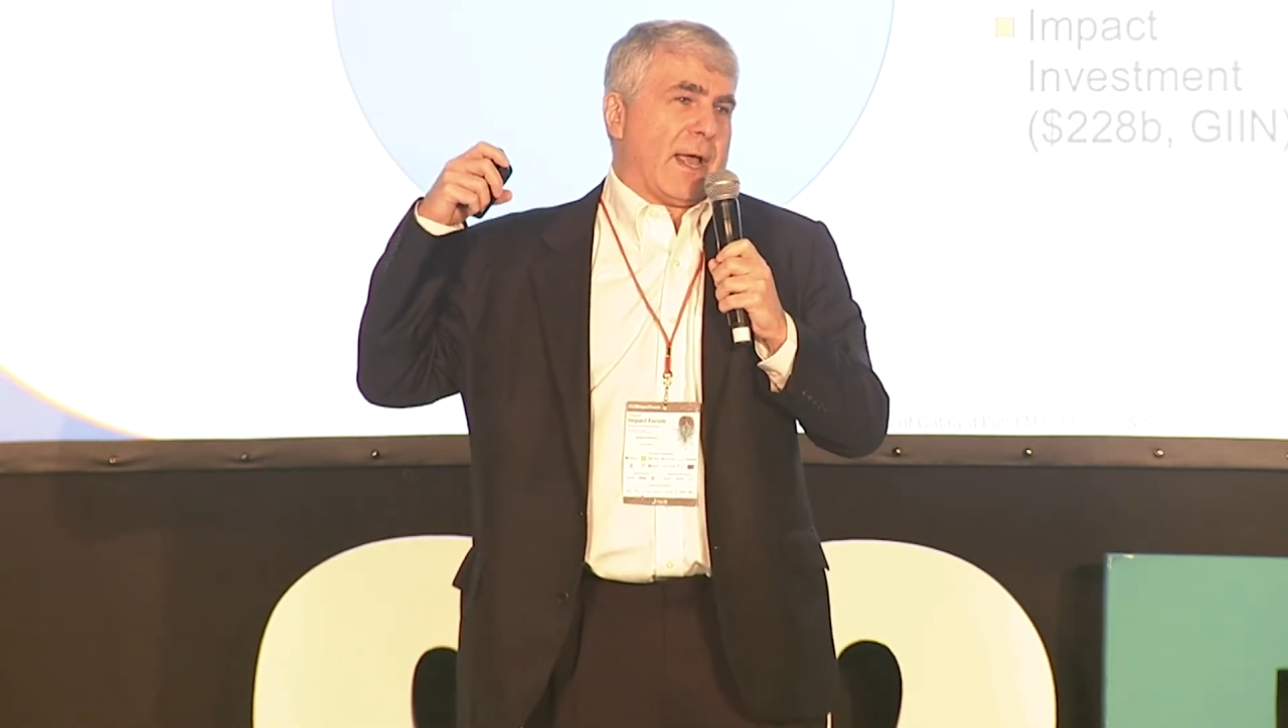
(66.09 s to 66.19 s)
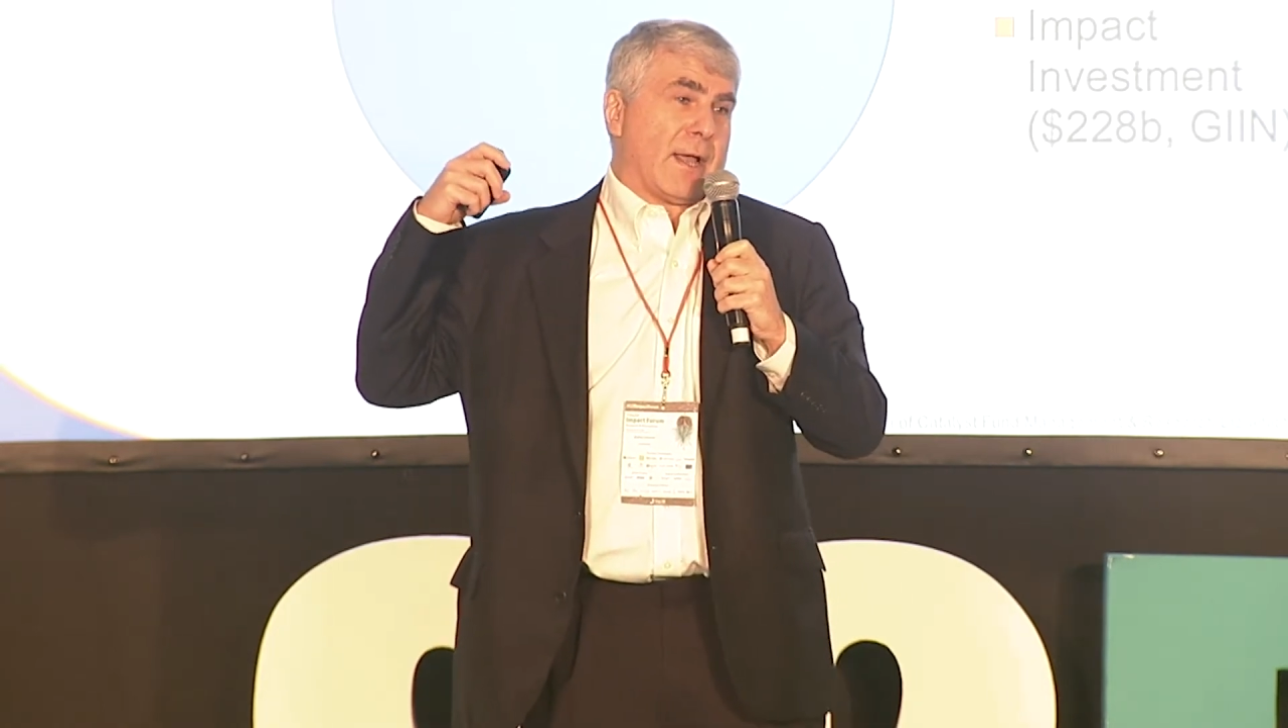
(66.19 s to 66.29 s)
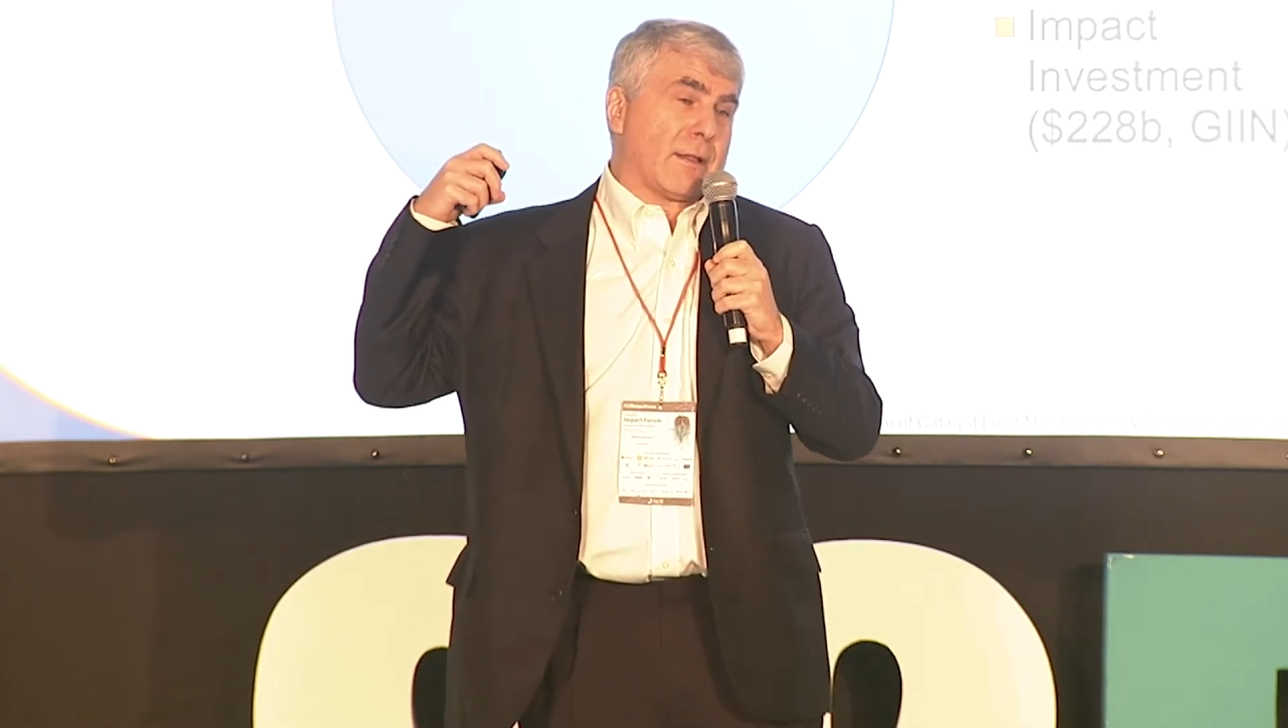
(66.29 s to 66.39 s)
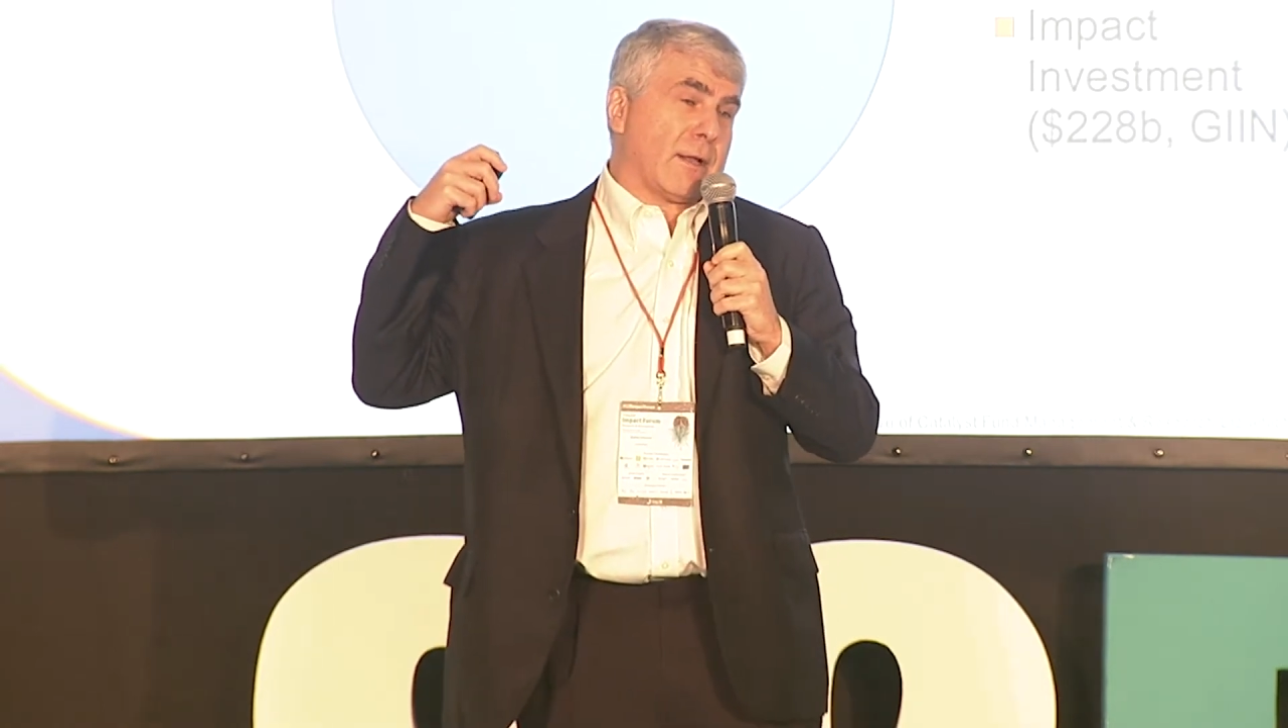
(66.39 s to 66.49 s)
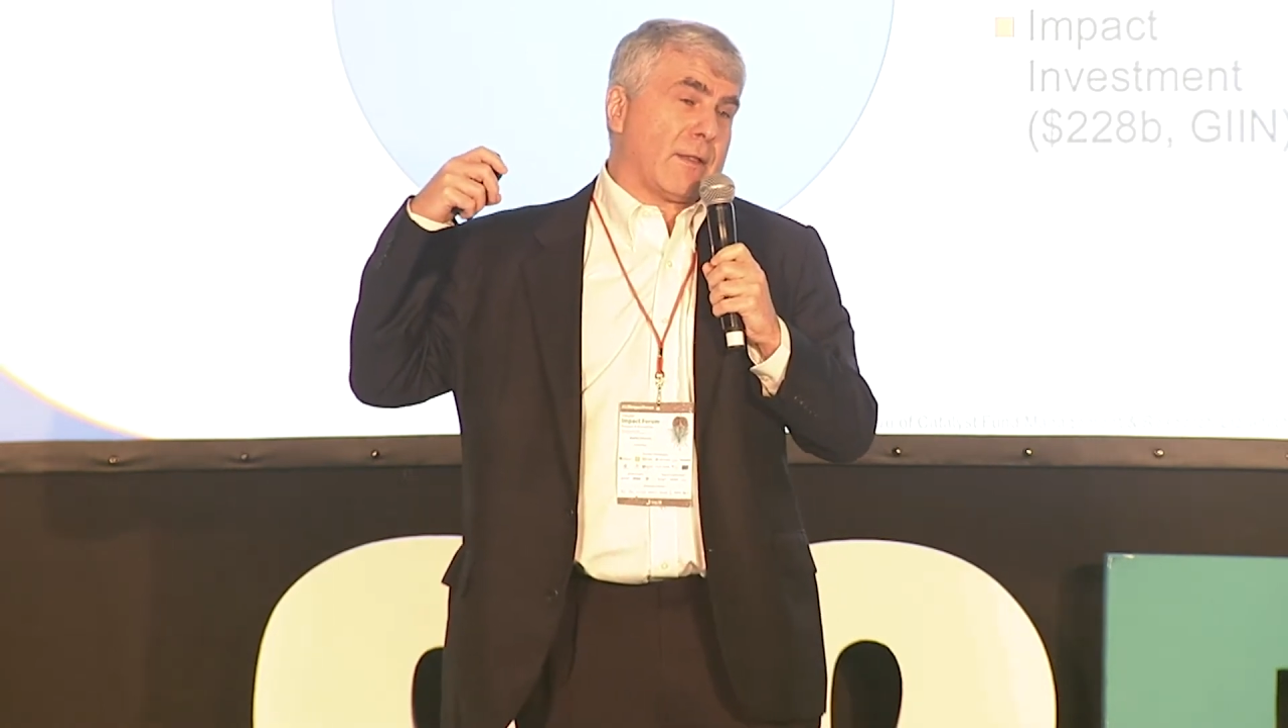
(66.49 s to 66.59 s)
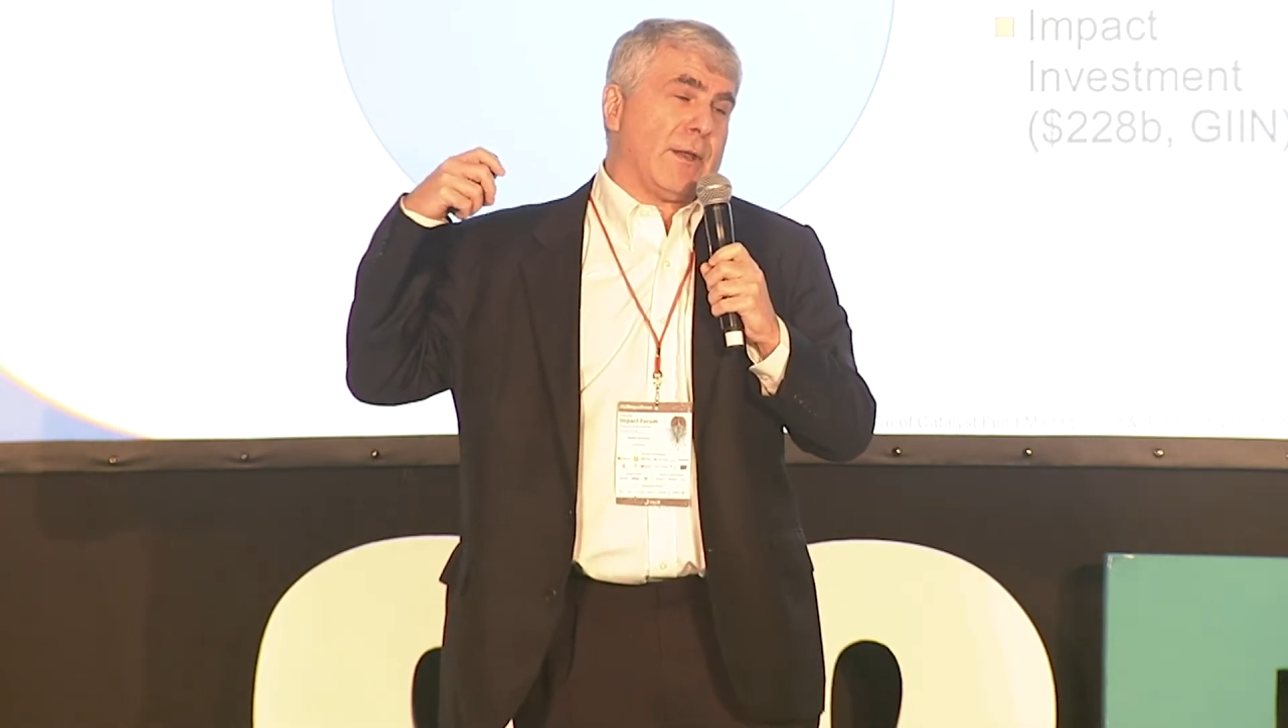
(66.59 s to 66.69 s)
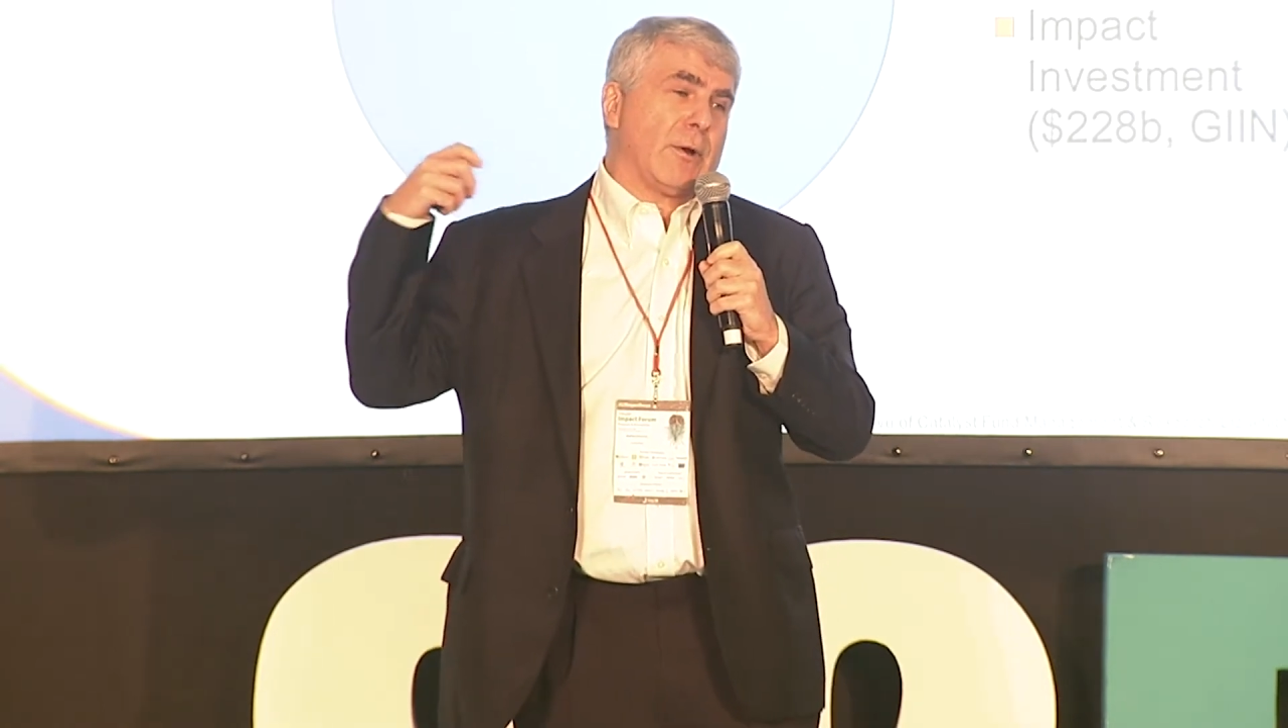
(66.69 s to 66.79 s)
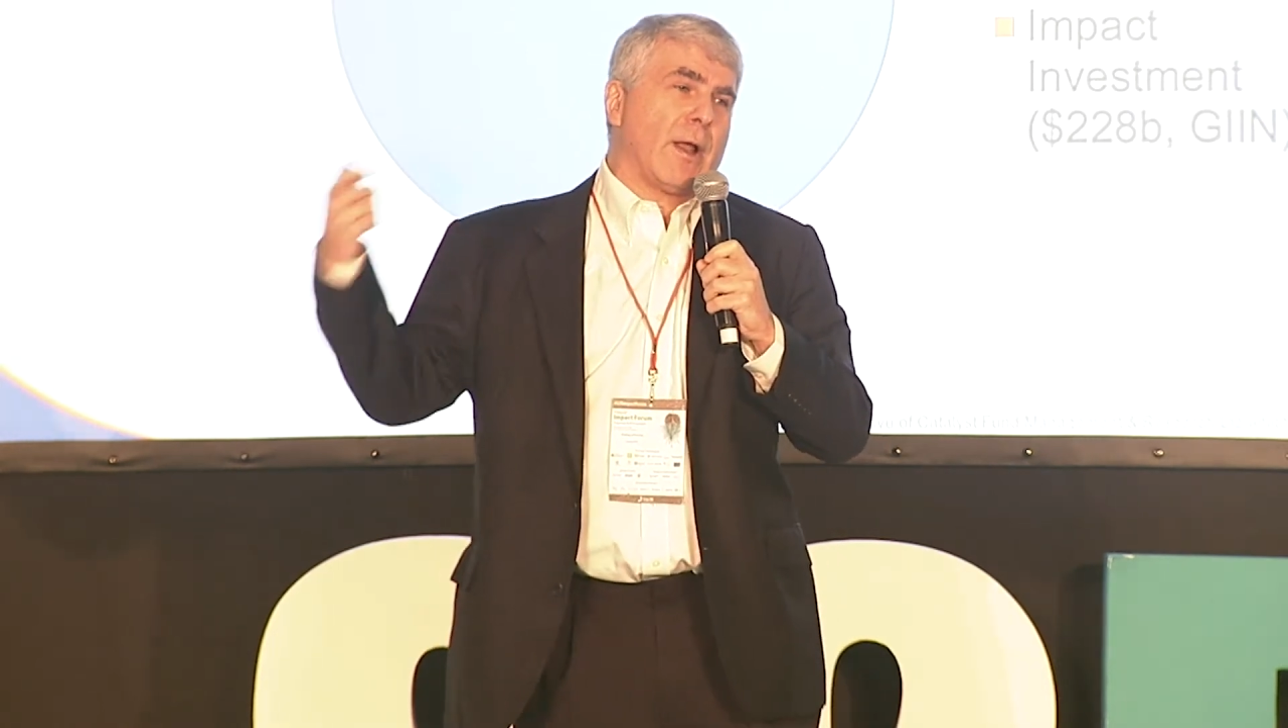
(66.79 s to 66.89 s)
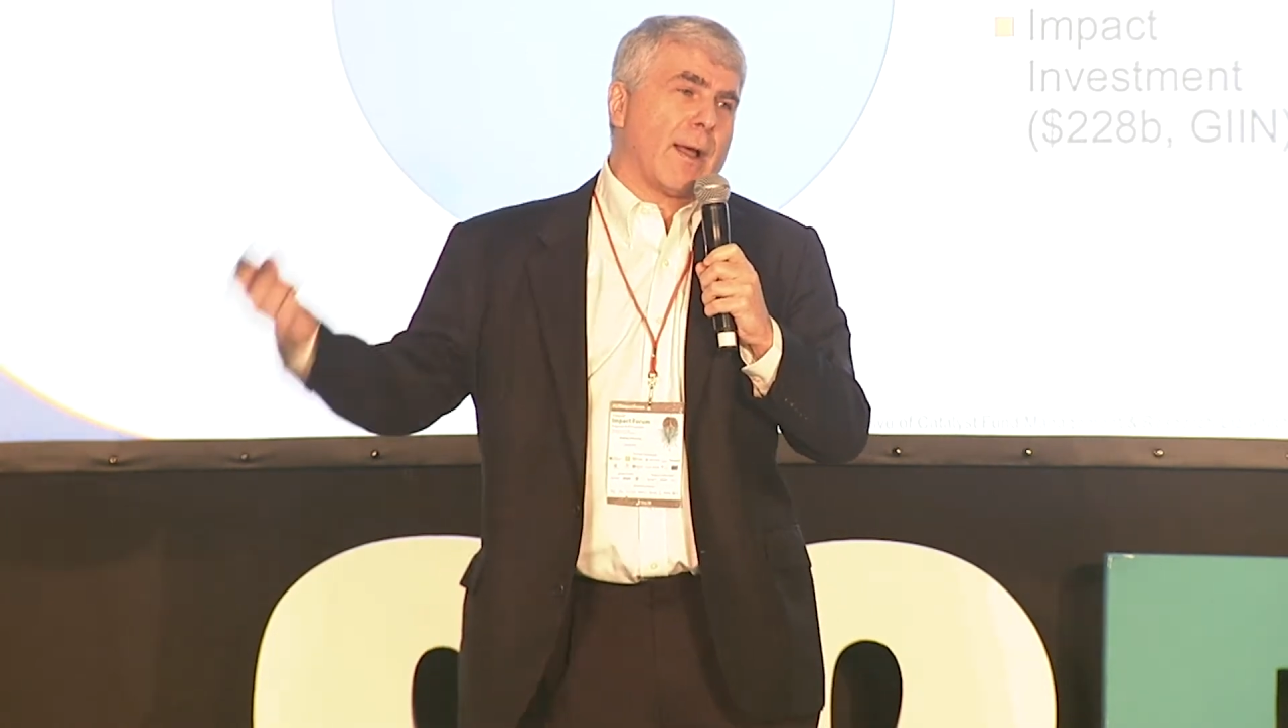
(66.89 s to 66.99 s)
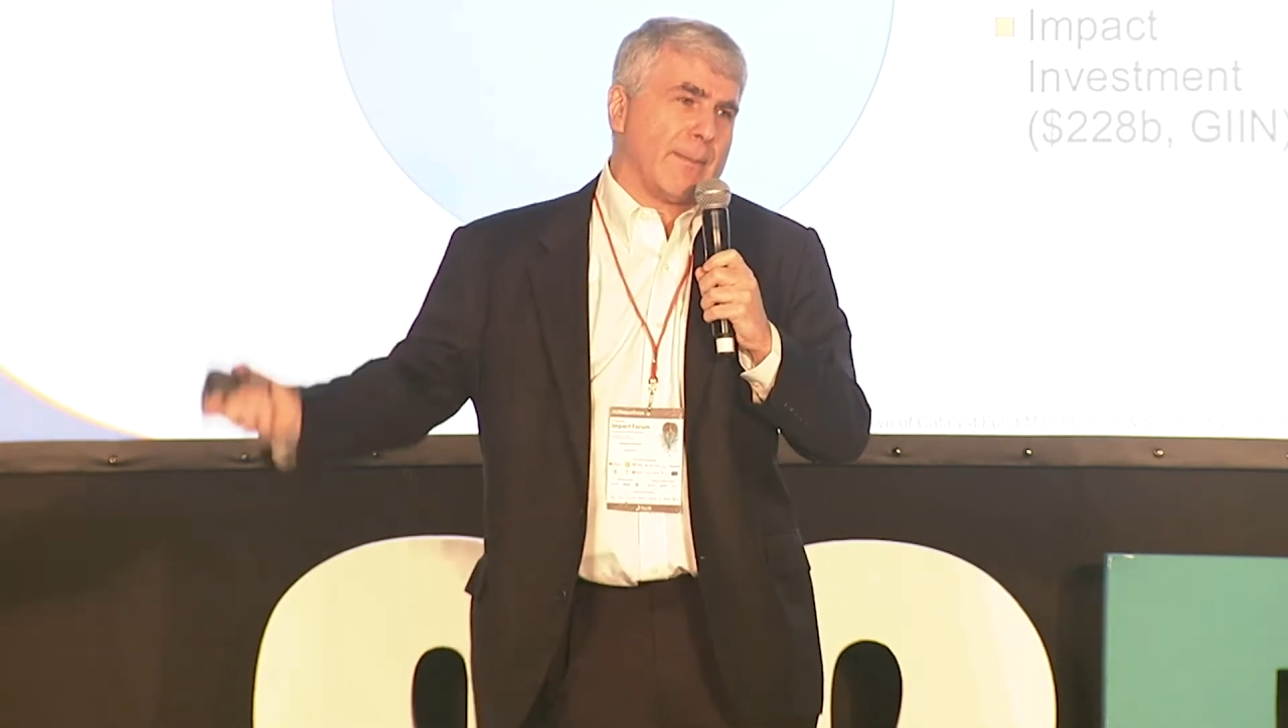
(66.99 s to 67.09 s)
assets that
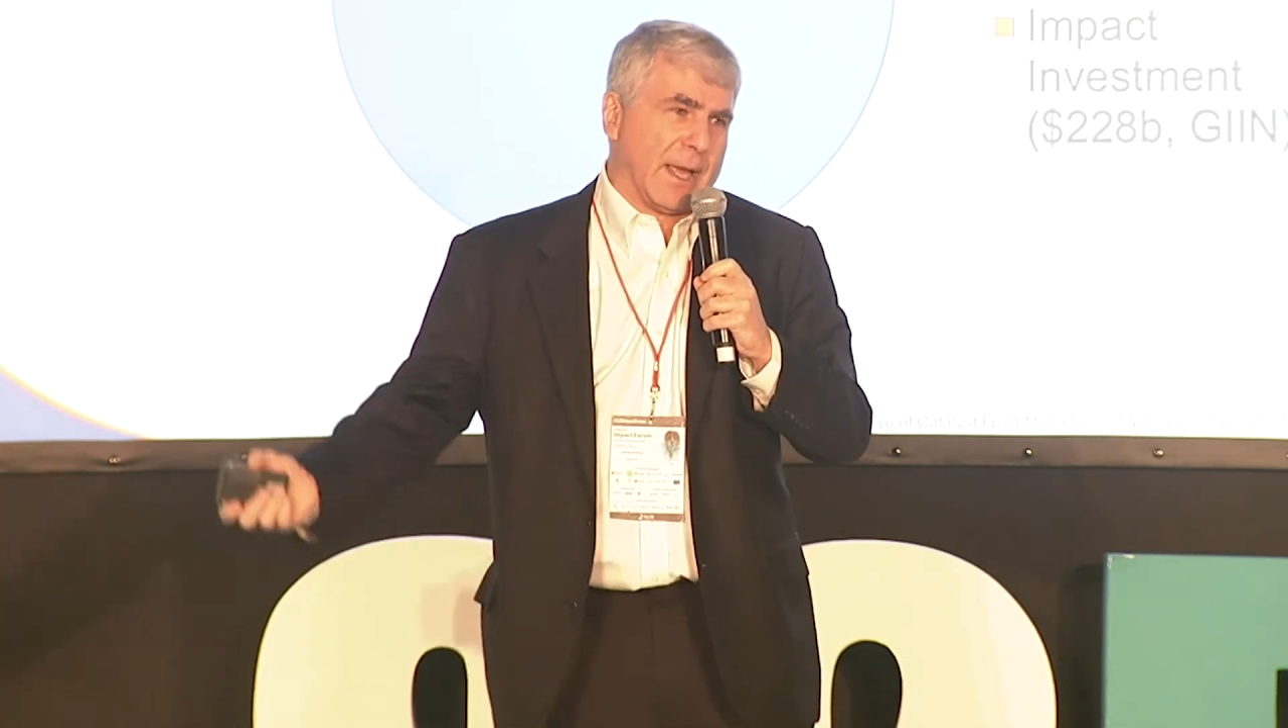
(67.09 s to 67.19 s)
are not